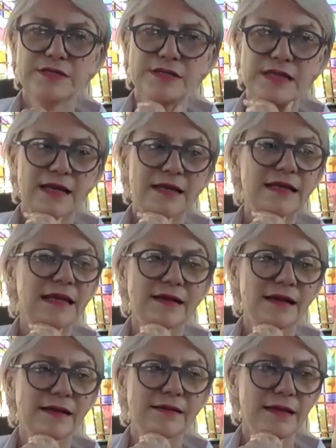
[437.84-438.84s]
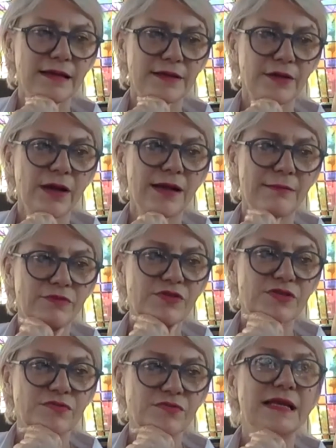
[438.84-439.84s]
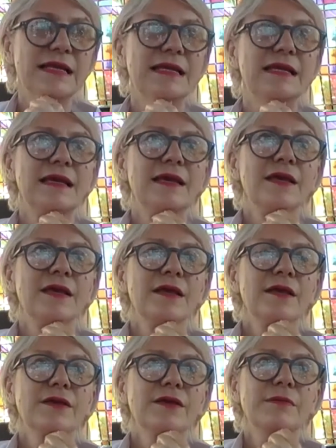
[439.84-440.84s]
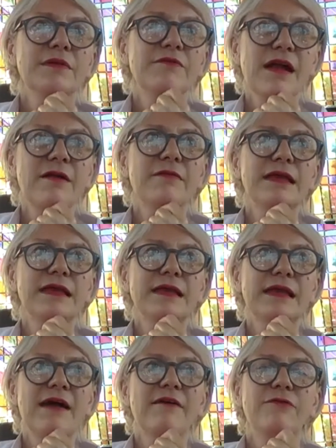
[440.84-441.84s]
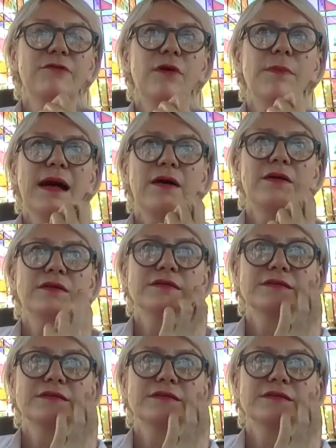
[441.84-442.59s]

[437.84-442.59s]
Do that, yeah. I'm just really going to be very careful about